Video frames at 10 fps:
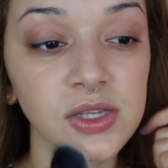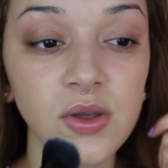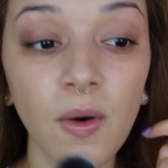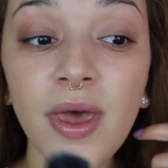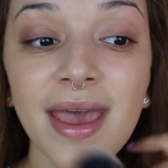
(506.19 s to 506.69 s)

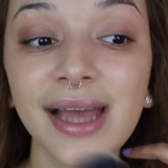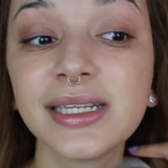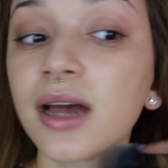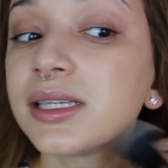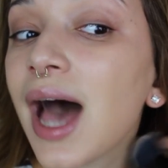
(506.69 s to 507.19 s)
So
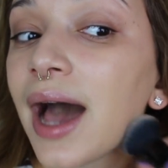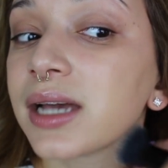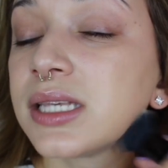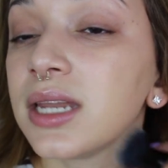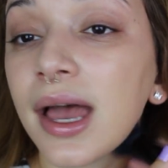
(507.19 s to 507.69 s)
it does
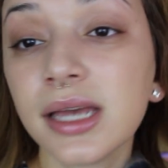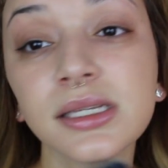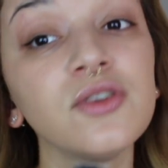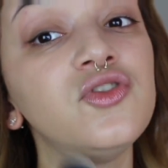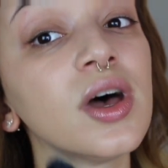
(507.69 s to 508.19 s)

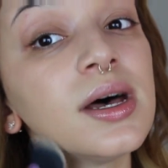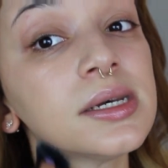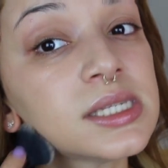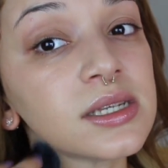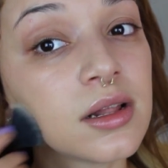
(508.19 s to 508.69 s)
oxidize
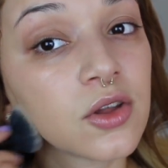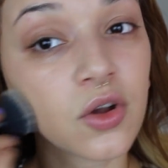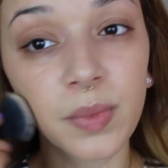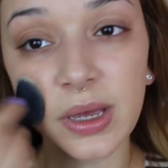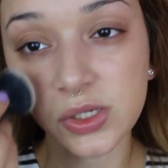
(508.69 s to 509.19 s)
just a
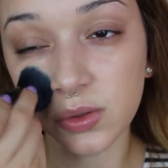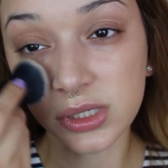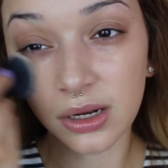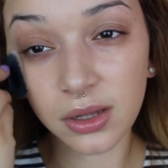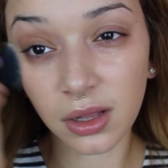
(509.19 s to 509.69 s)
little bit, so
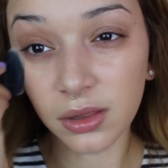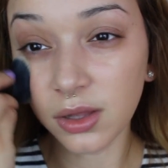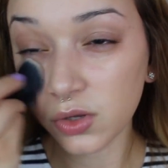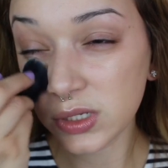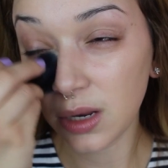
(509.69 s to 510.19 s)
it's gonna look a
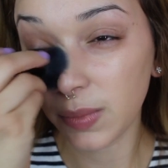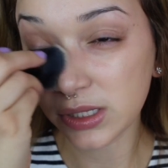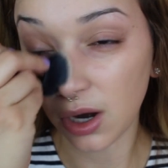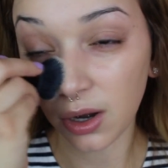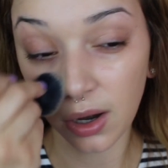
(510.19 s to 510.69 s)
little teeny
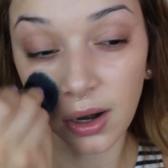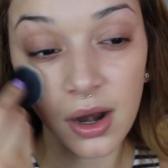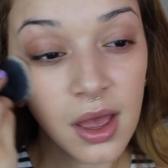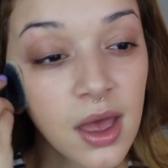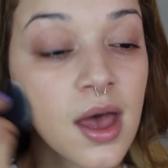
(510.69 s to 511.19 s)
bit darker